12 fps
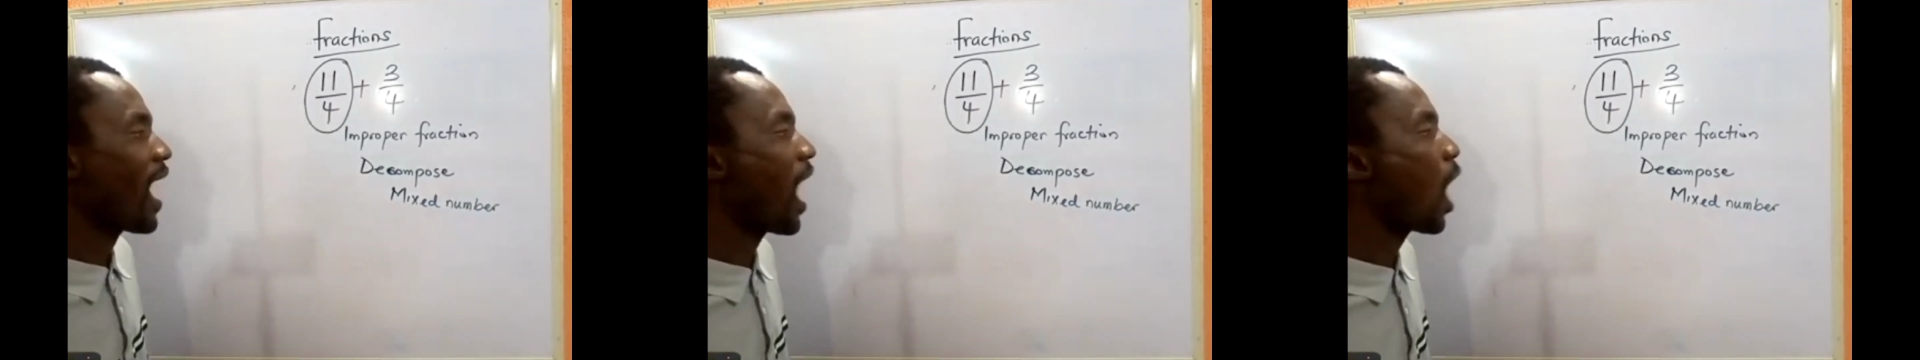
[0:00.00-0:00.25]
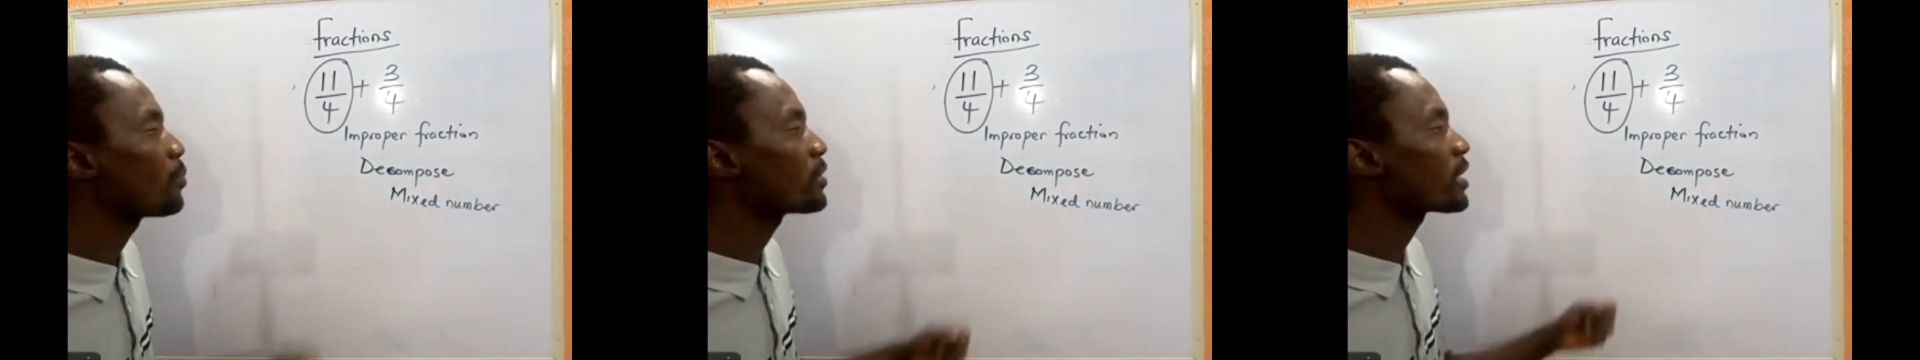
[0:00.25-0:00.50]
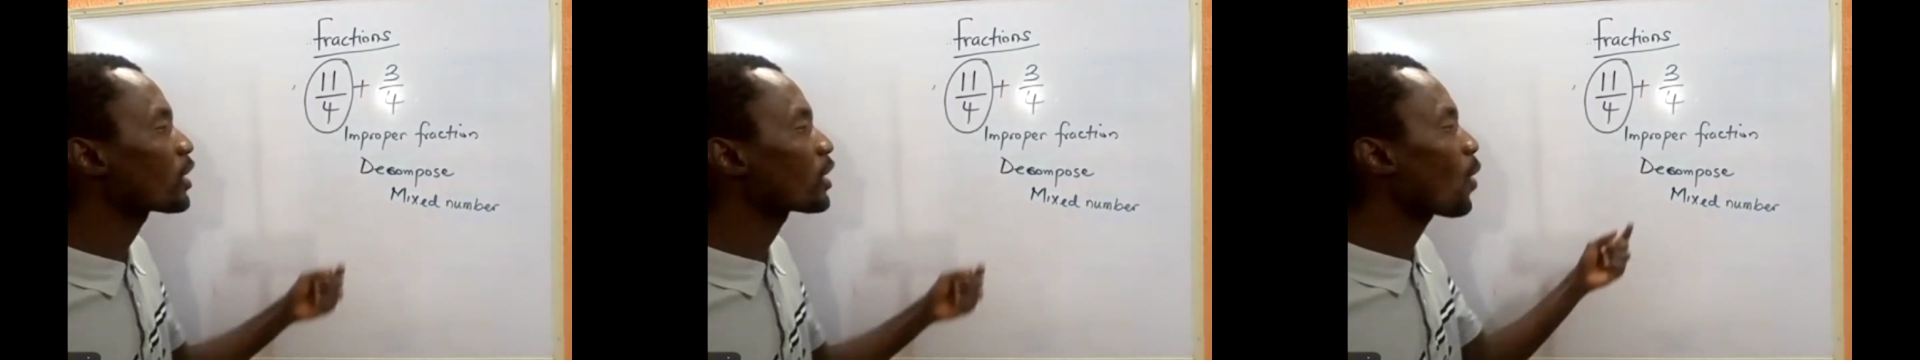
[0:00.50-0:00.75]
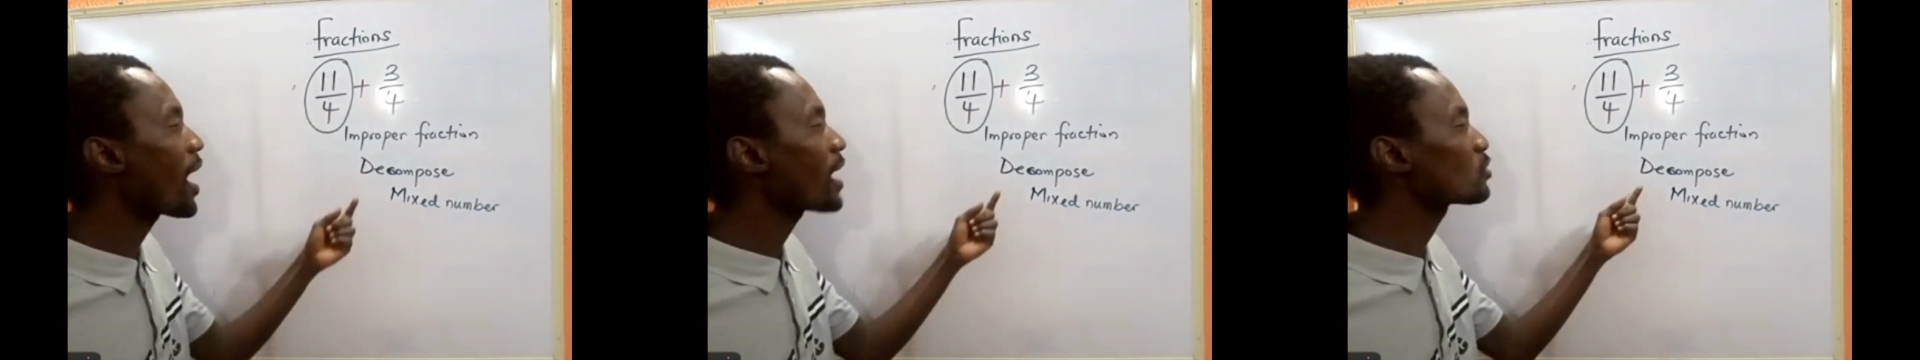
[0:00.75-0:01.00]
I'll be
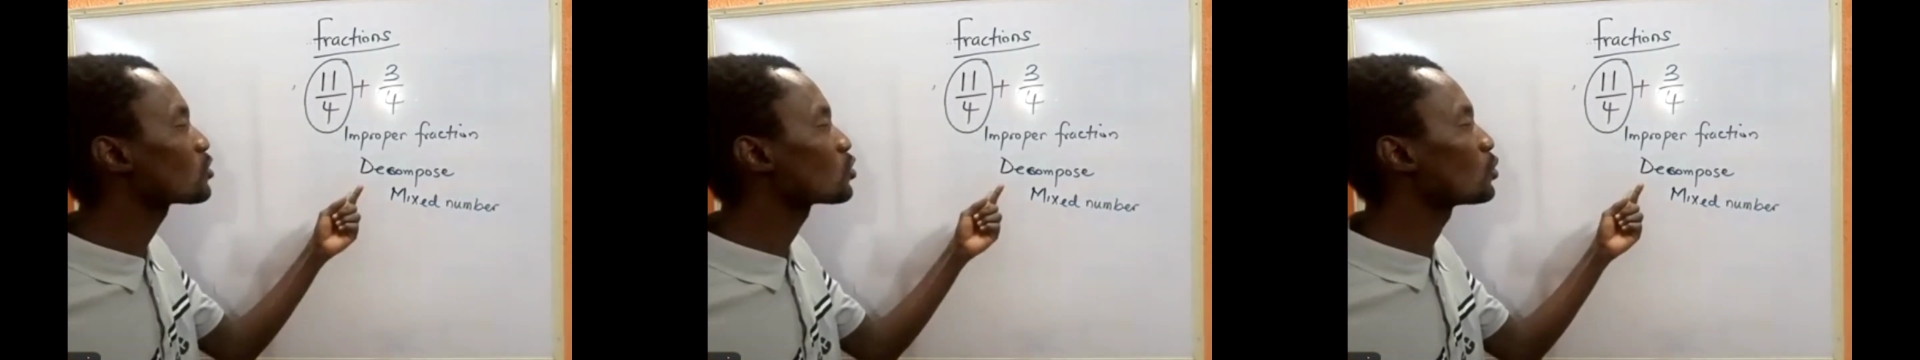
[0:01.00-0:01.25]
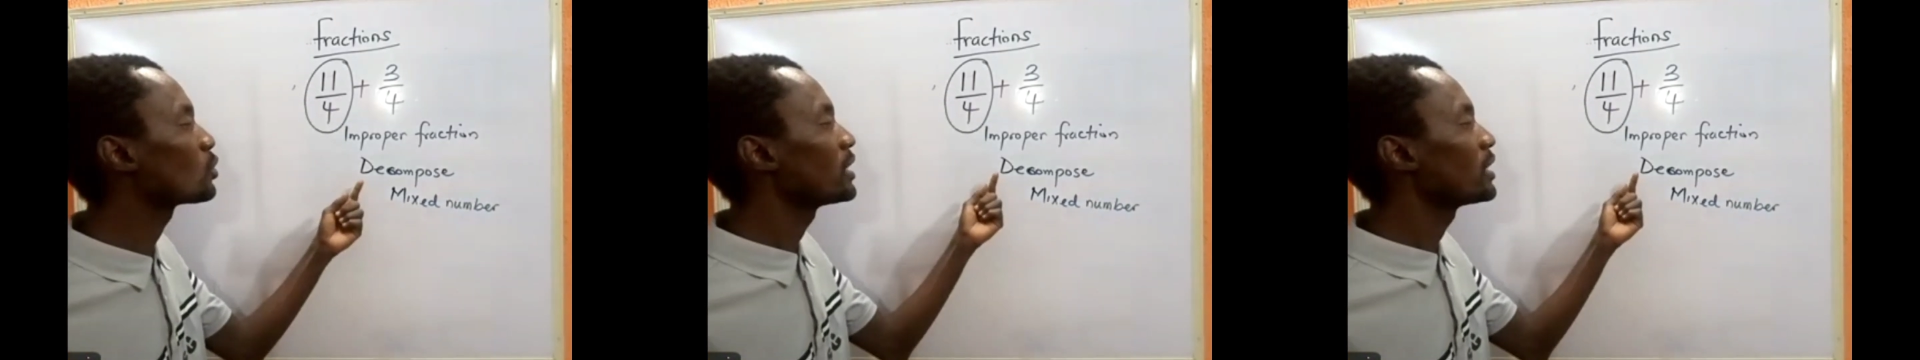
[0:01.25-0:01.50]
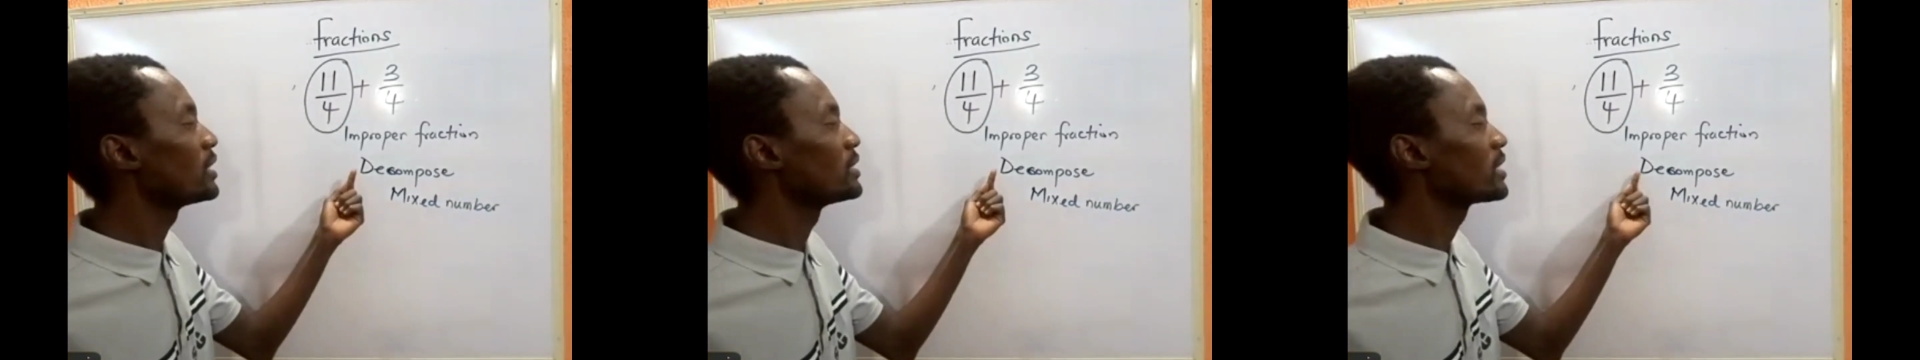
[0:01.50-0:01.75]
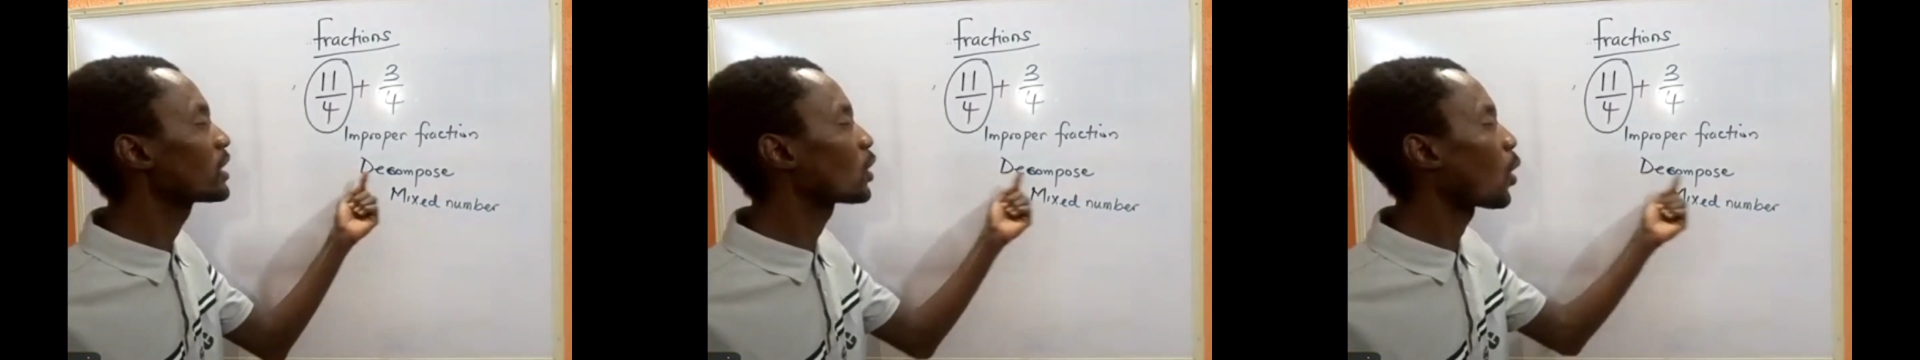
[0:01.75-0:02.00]
required to
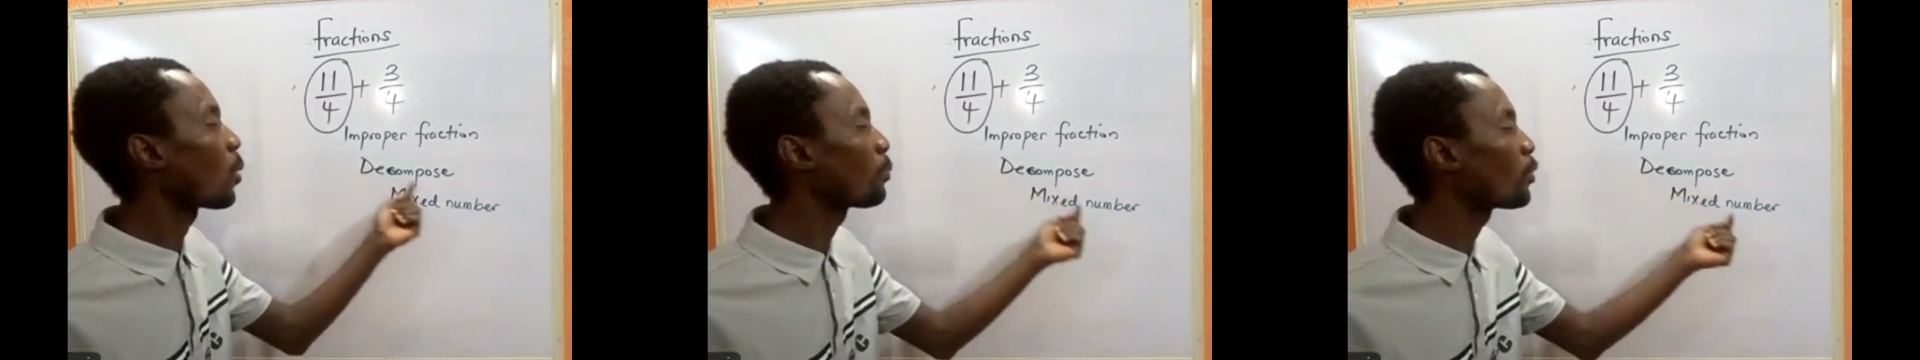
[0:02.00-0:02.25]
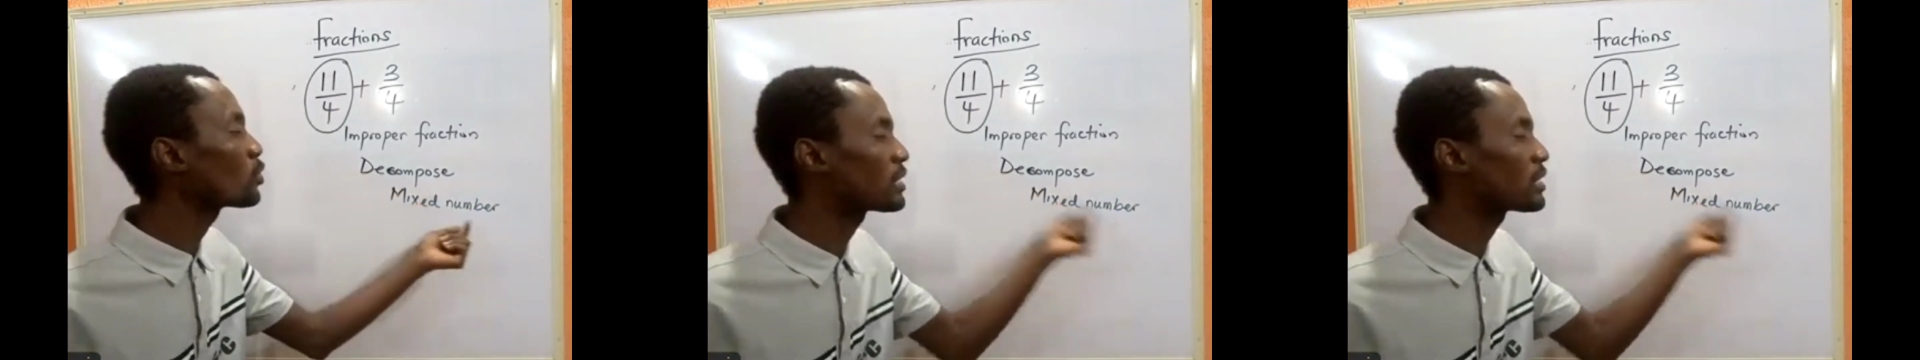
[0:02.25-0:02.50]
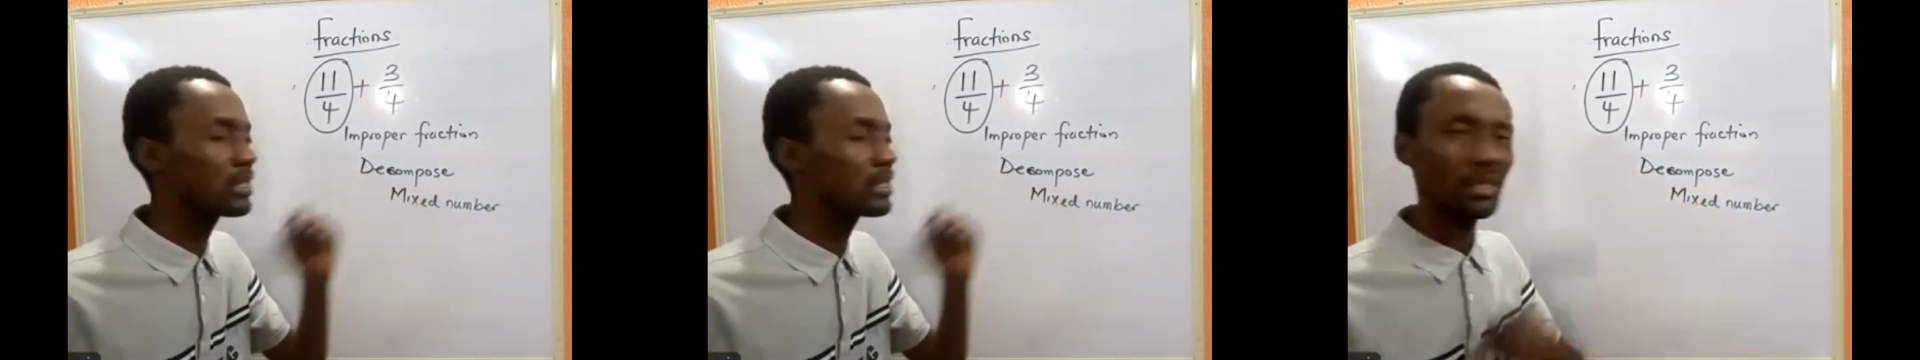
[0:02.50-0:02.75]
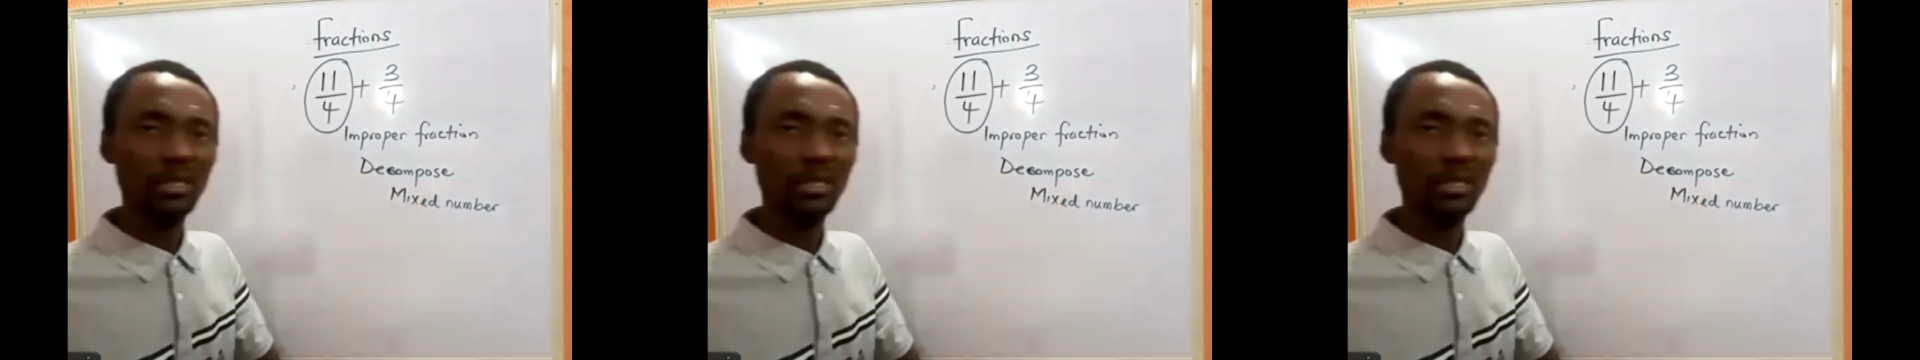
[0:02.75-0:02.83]
decompose it